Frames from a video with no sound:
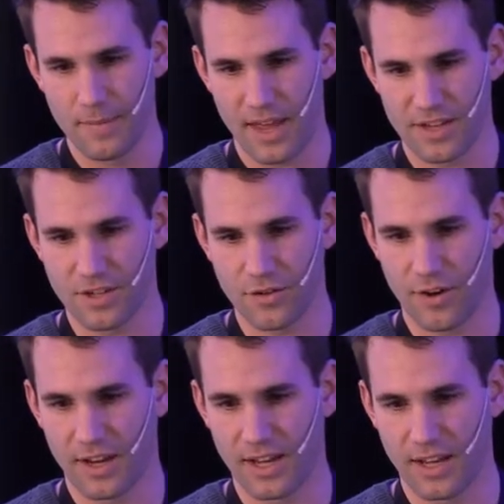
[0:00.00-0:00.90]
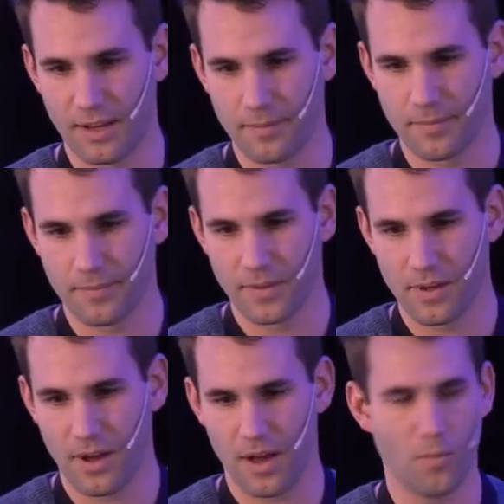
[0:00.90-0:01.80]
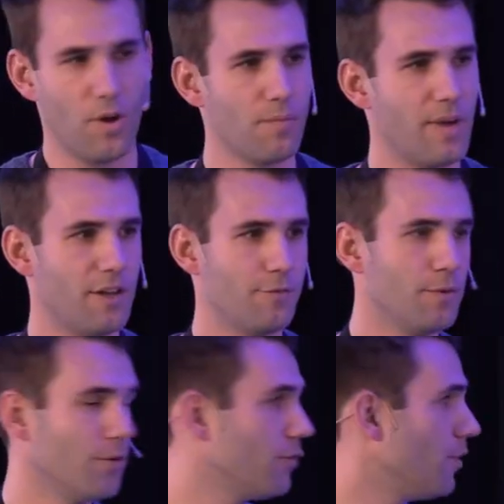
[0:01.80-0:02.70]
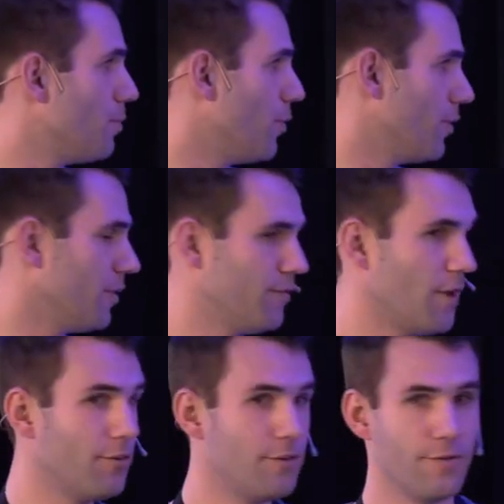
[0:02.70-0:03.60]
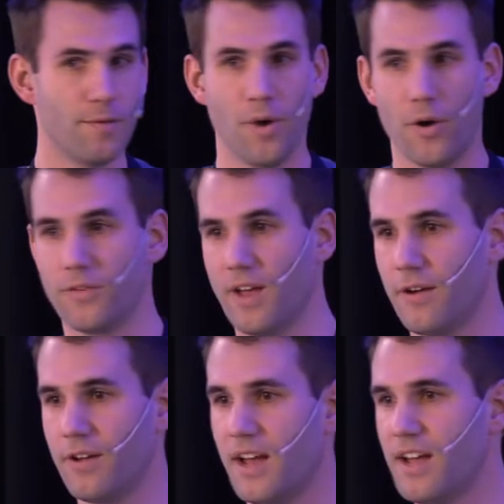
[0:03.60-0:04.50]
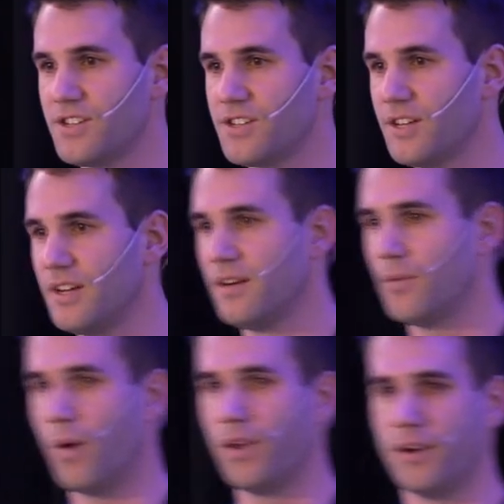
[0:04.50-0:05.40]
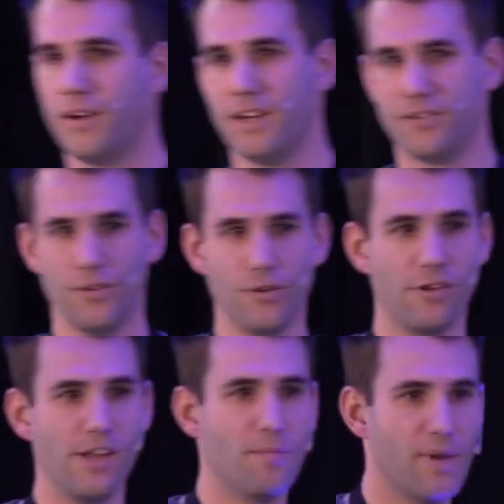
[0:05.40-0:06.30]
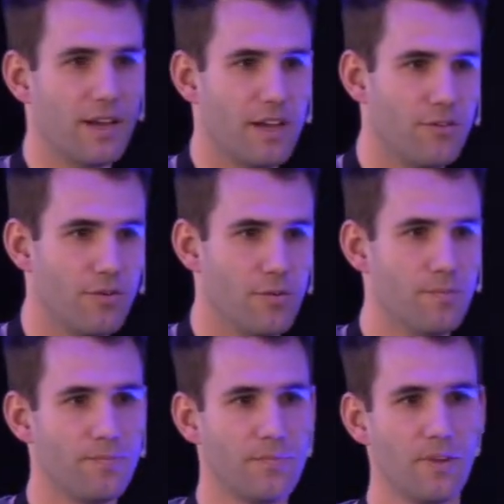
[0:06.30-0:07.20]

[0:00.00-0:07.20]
Asset tracking, uh, water management also important. Very remote areas, water is usually a big issue.